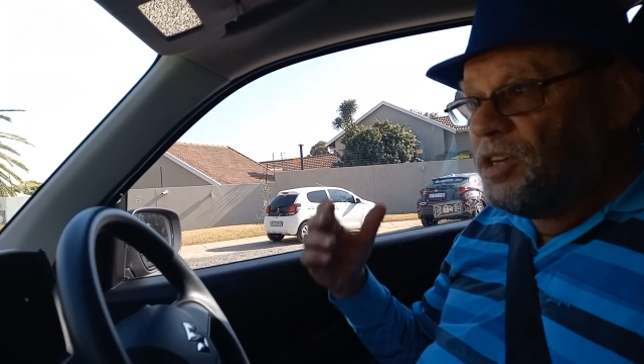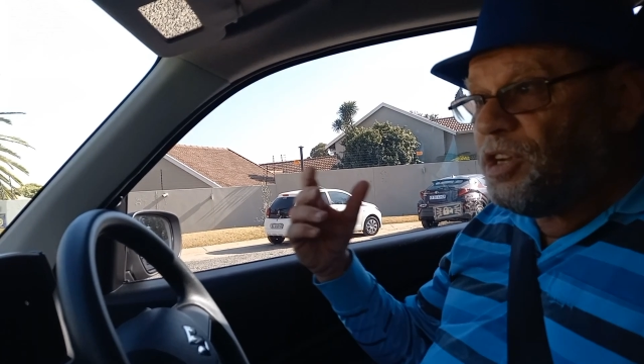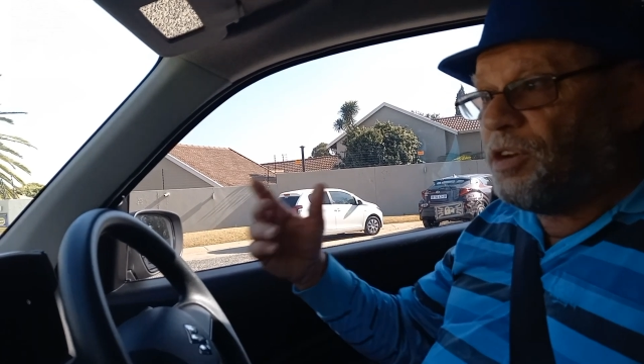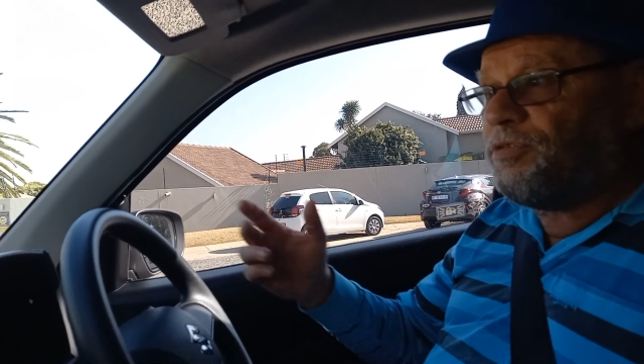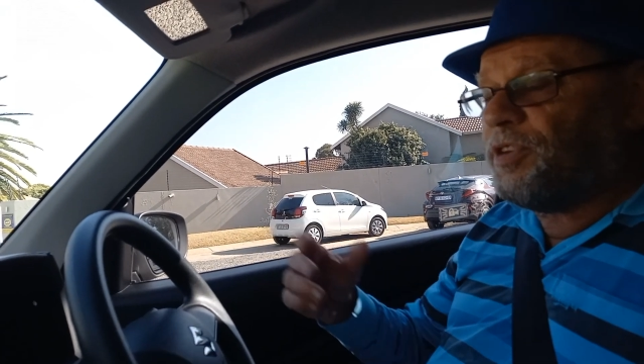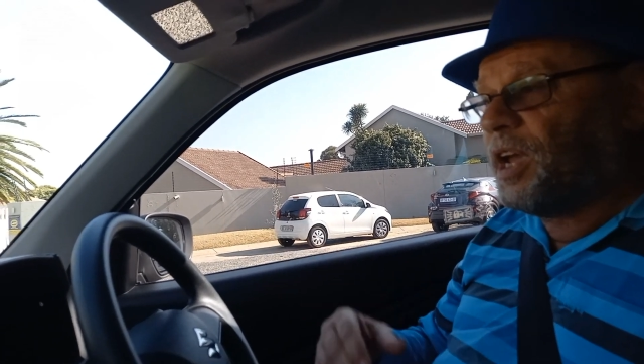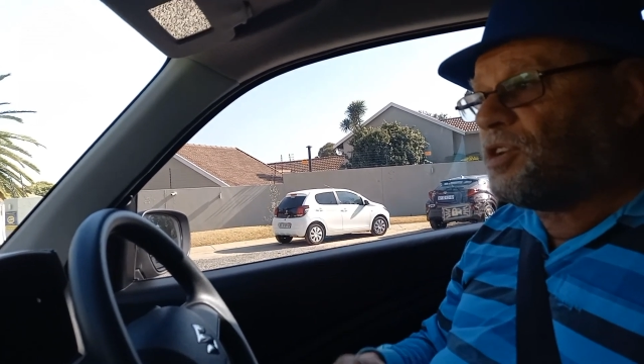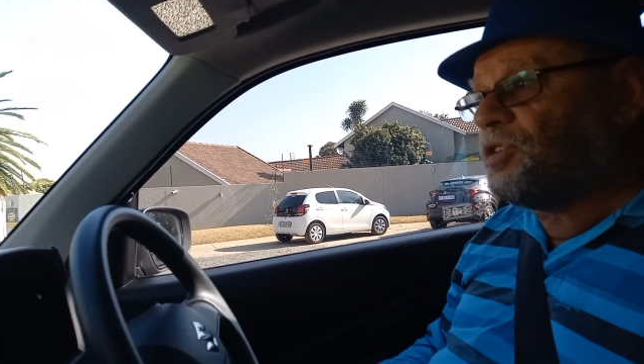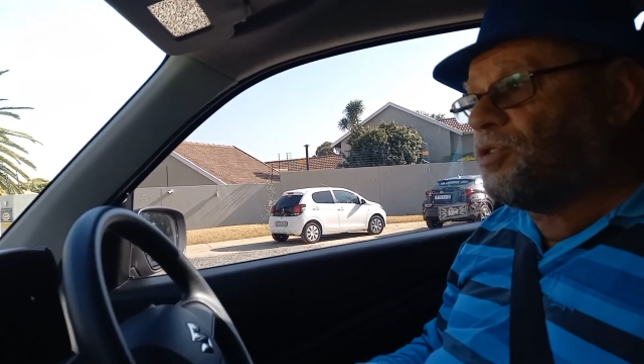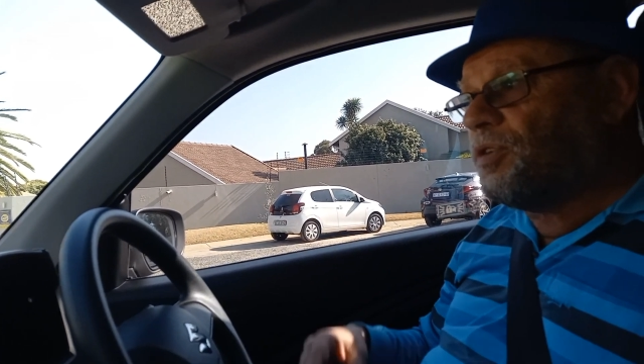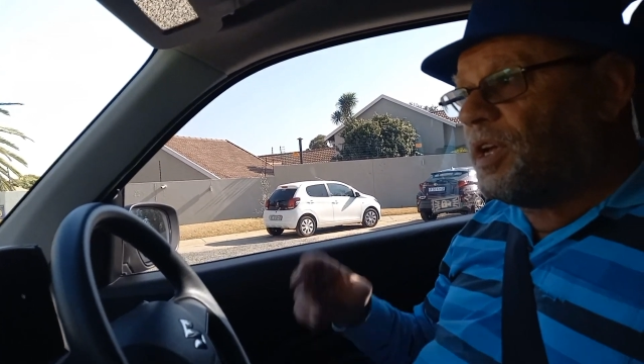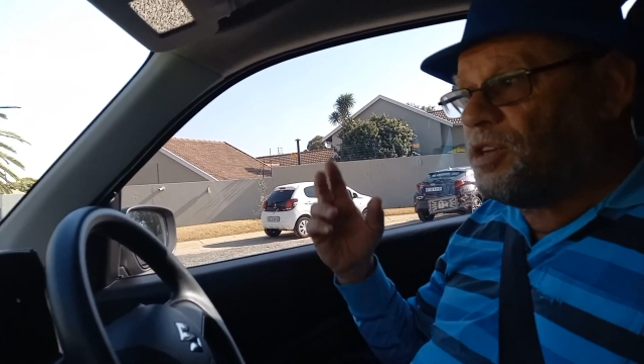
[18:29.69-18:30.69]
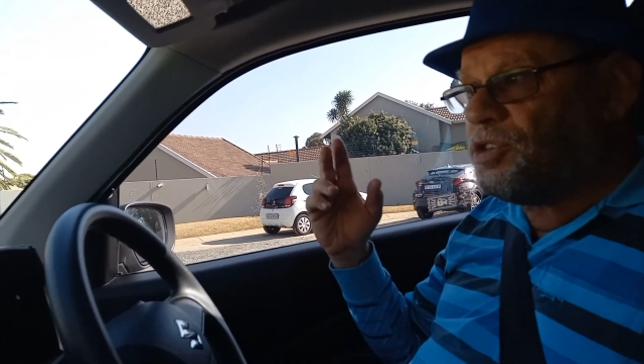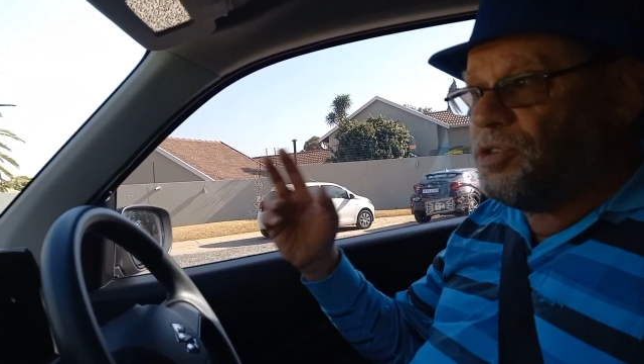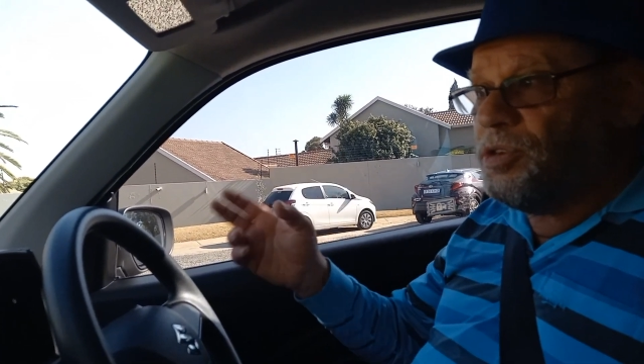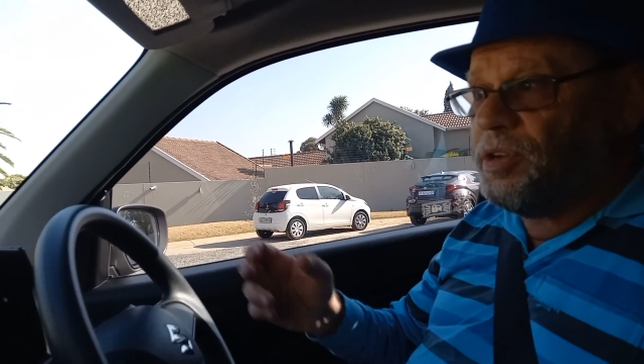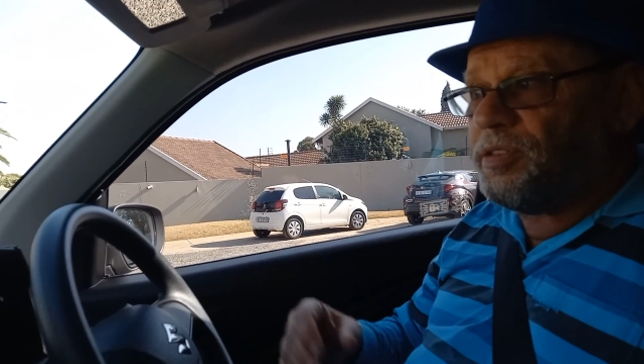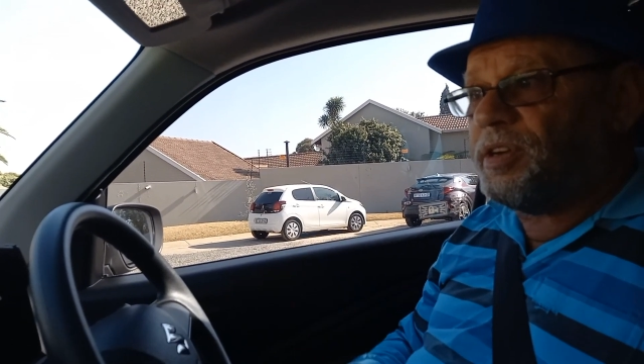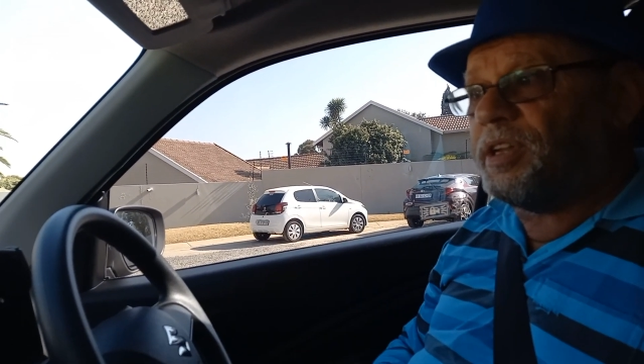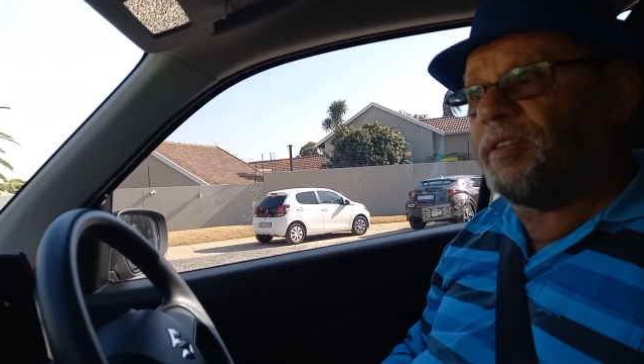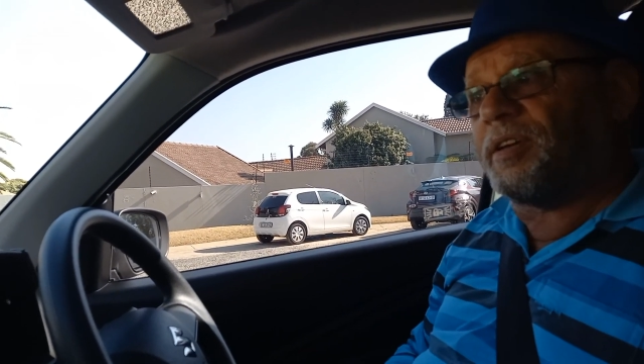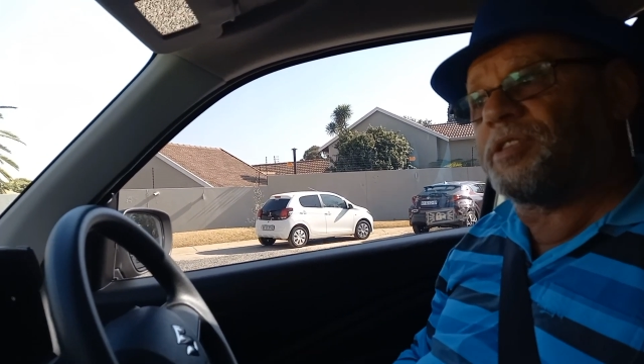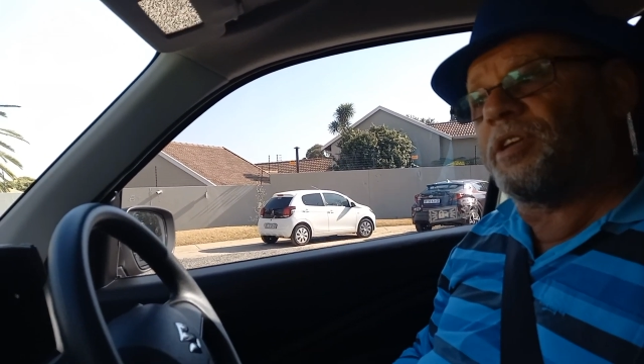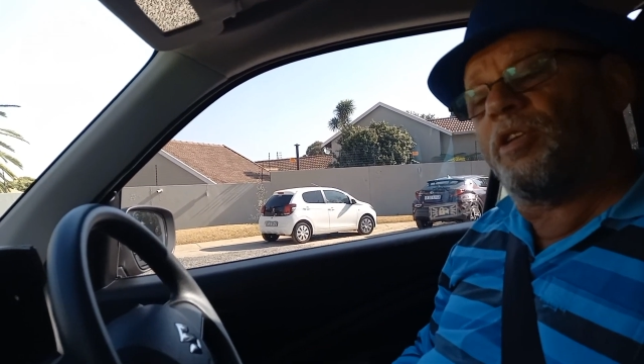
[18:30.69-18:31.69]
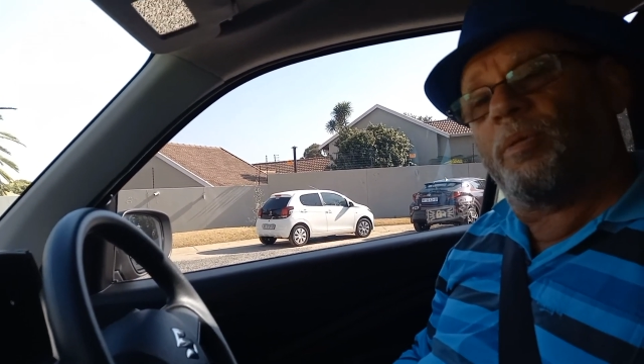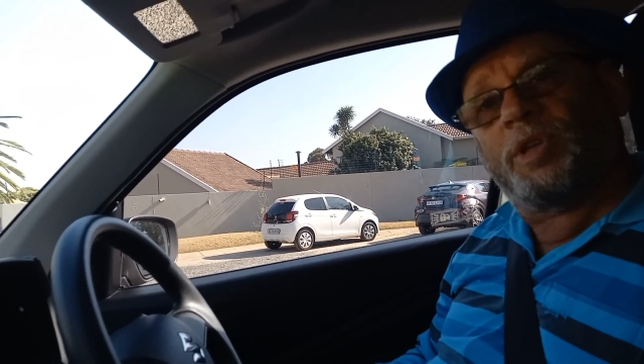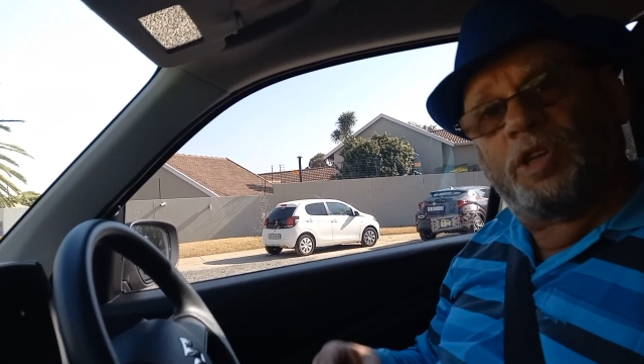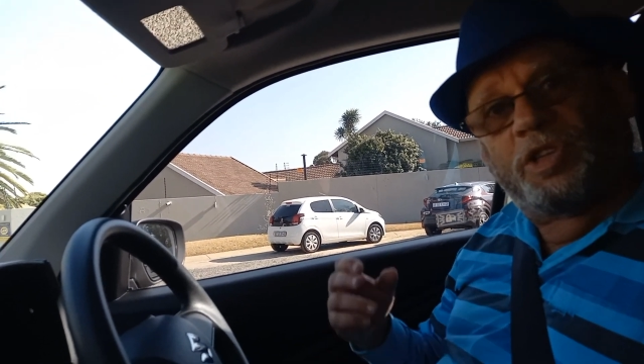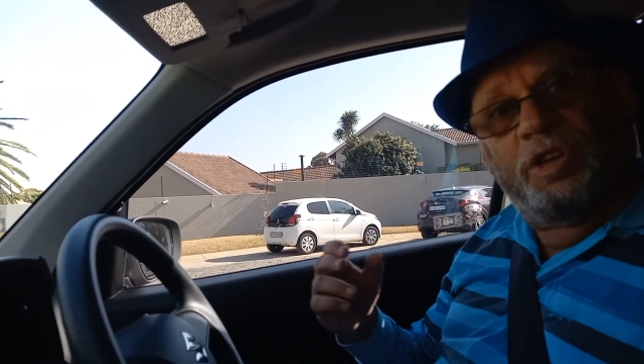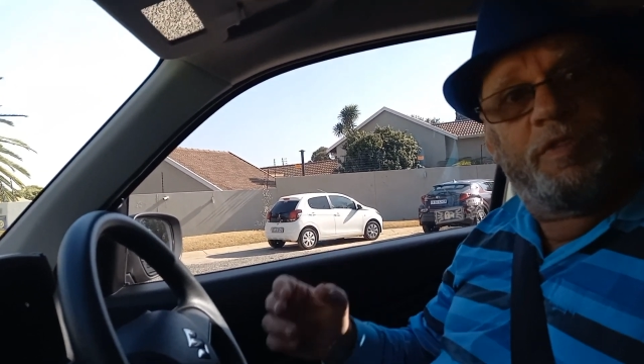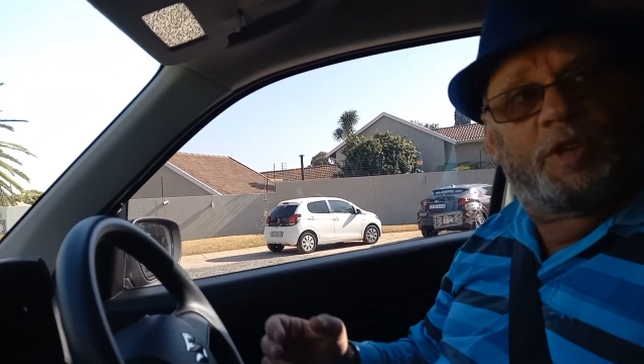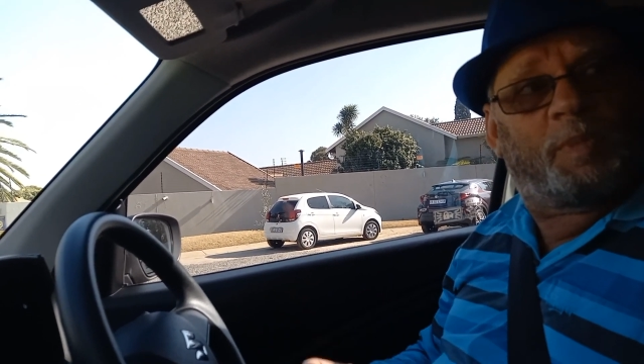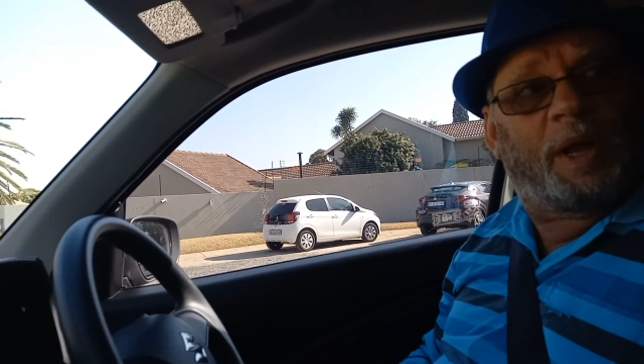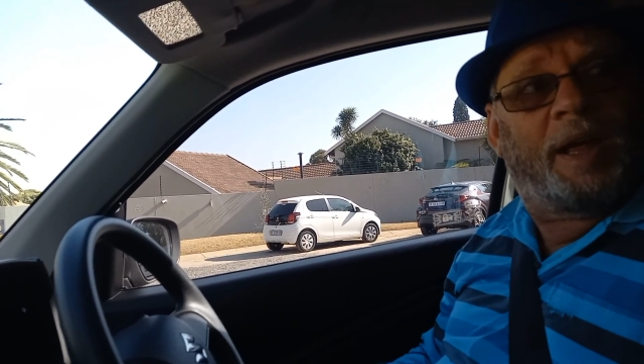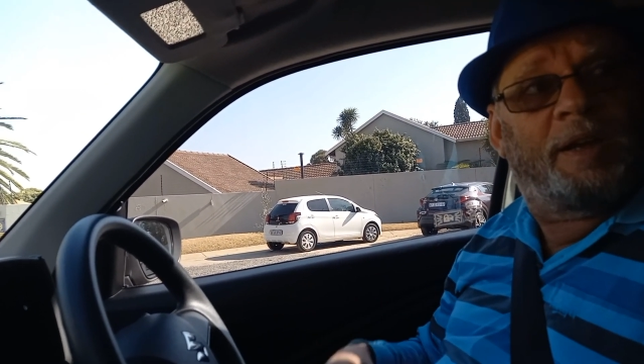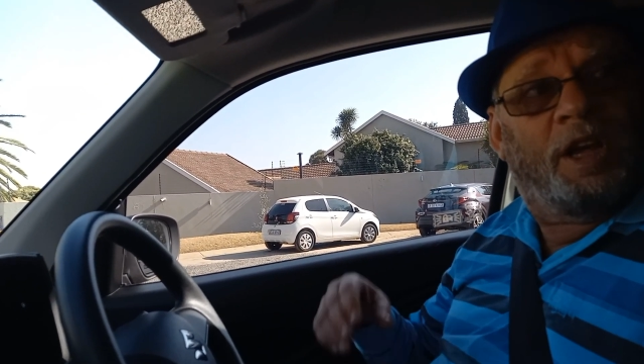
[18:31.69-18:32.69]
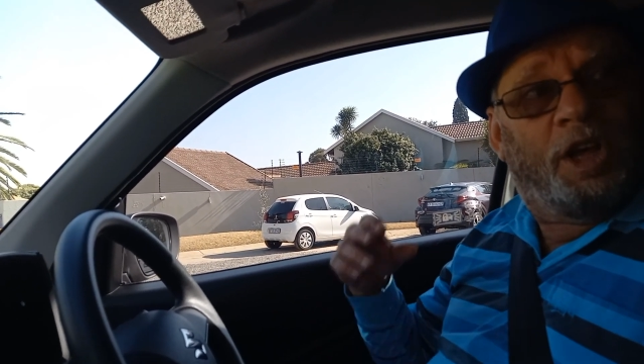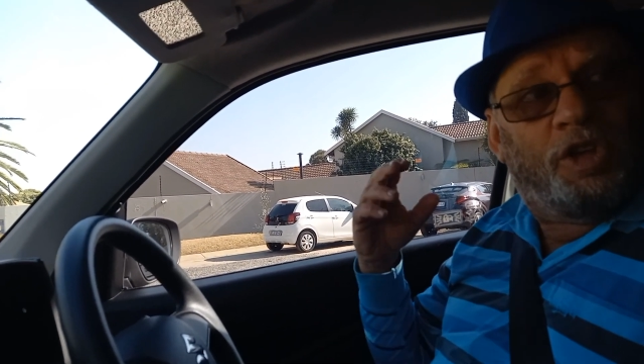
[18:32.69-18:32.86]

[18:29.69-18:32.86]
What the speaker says: Don't forget, you do get a 2-year, 30,000 kilometer service plan.